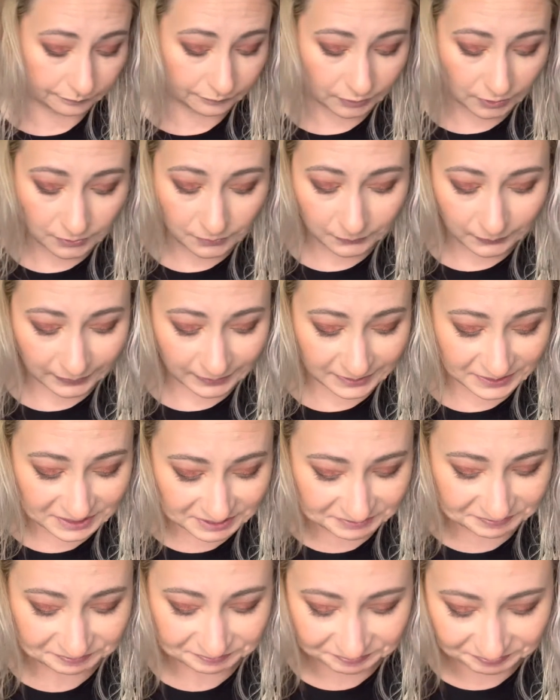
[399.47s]
Okay,
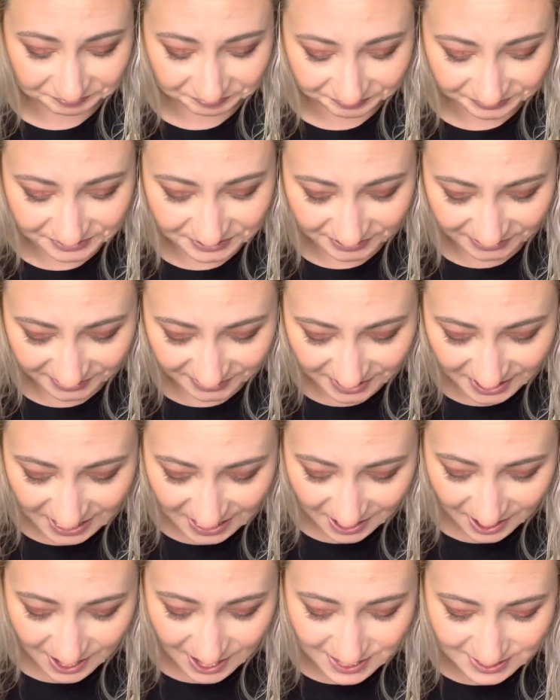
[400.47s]
so they're not
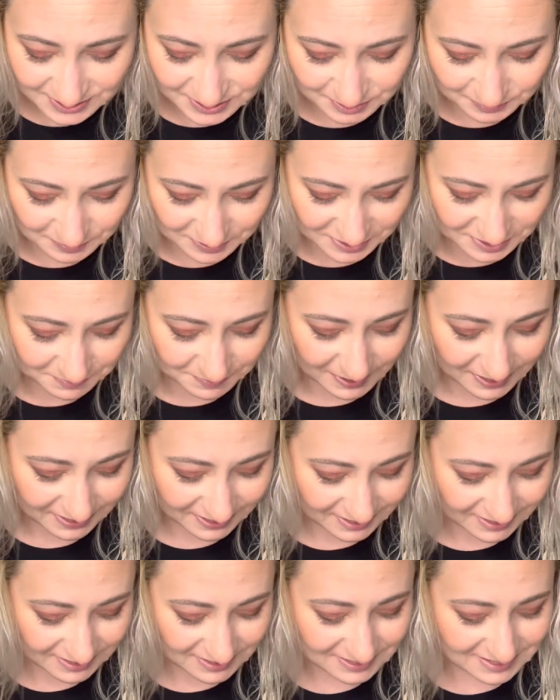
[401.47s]
all super
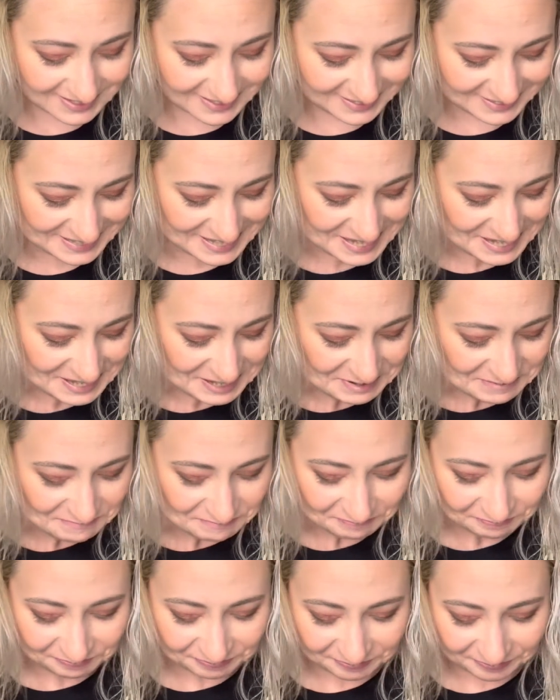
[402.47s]
sparkly. and
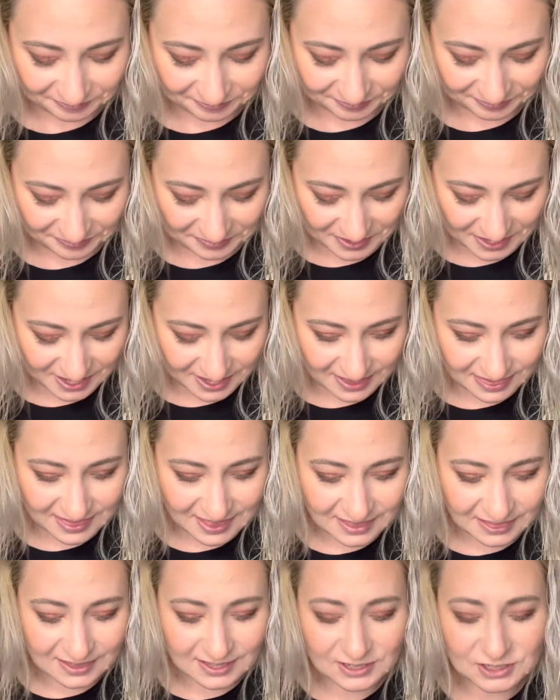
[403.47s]

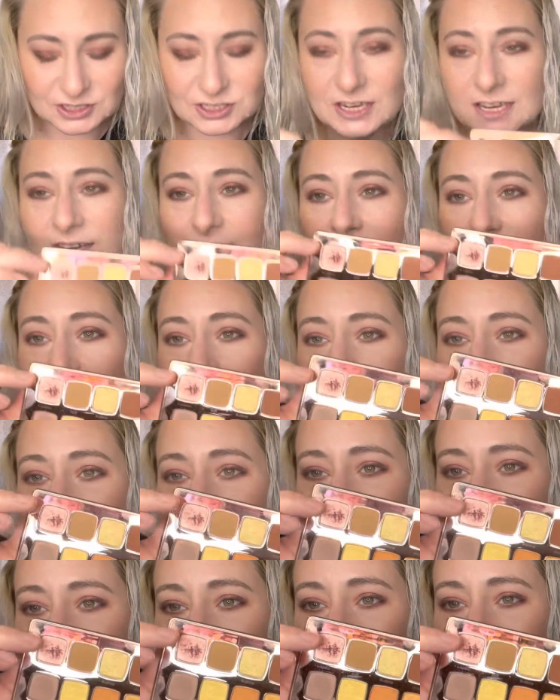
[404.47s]
then this shade, I've
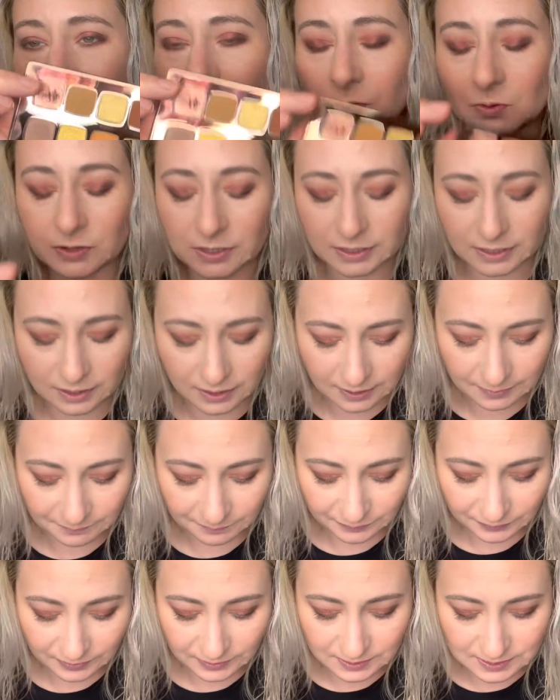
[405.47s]
used this one.
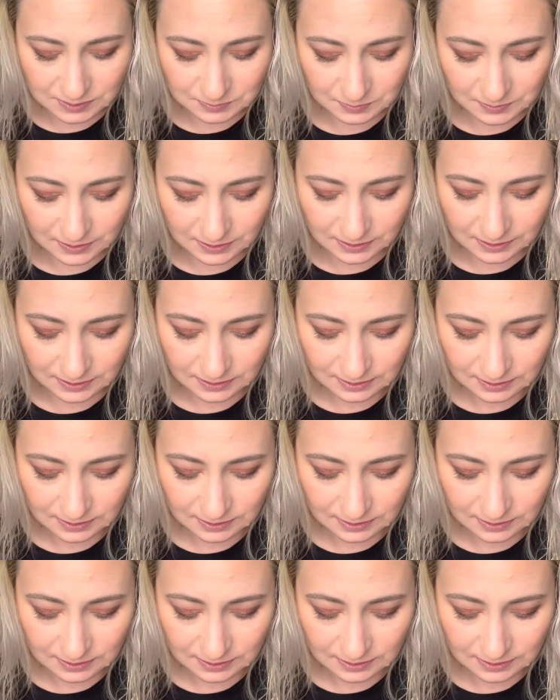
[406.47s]
This one